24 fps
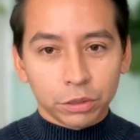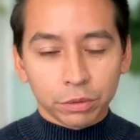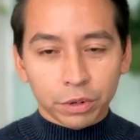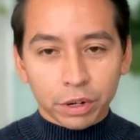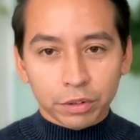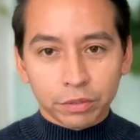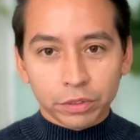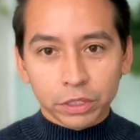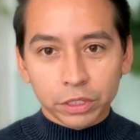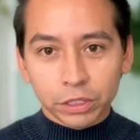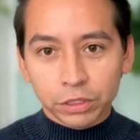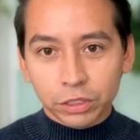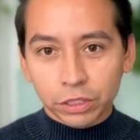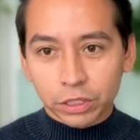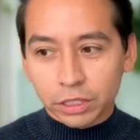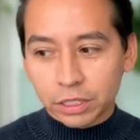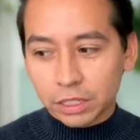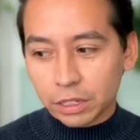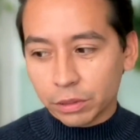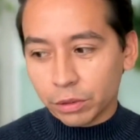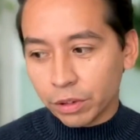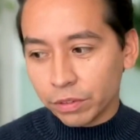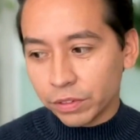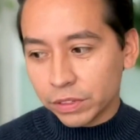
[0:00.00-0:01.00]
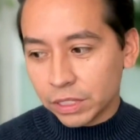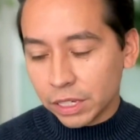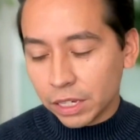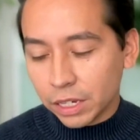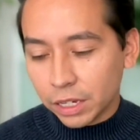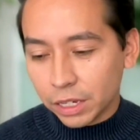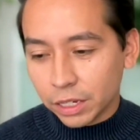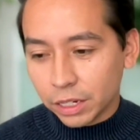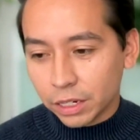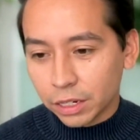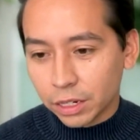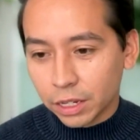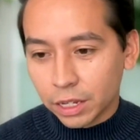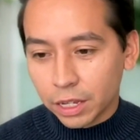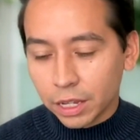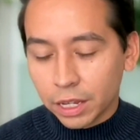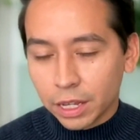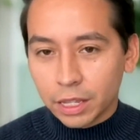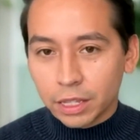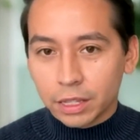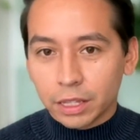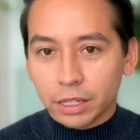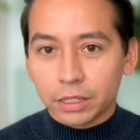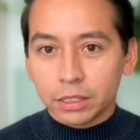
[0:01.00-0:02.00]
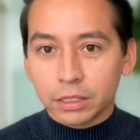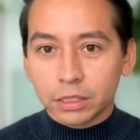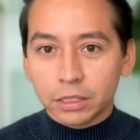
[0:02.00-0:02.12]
revolutions that we've seen that